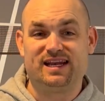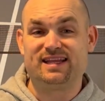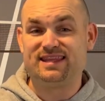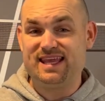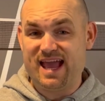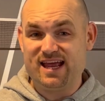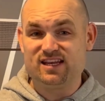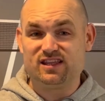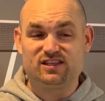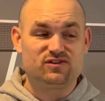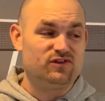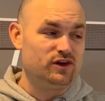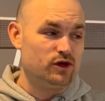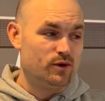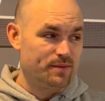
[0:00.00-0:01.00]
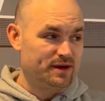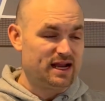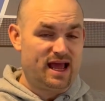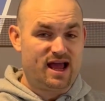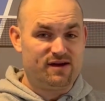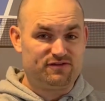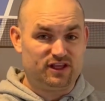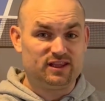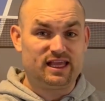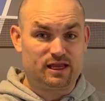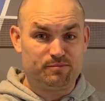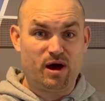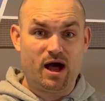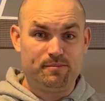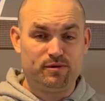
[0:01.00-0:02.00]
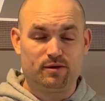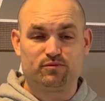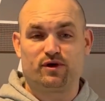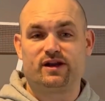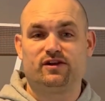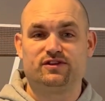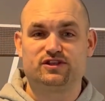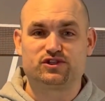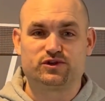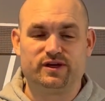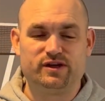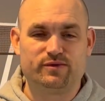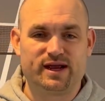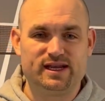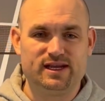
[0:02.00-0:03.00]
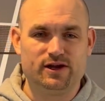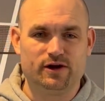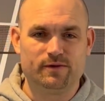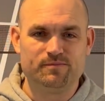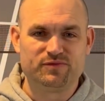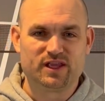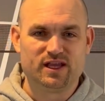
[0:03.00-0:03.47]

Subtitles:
And at the end of this video, I'm going to have the link pop up right on the screen right here.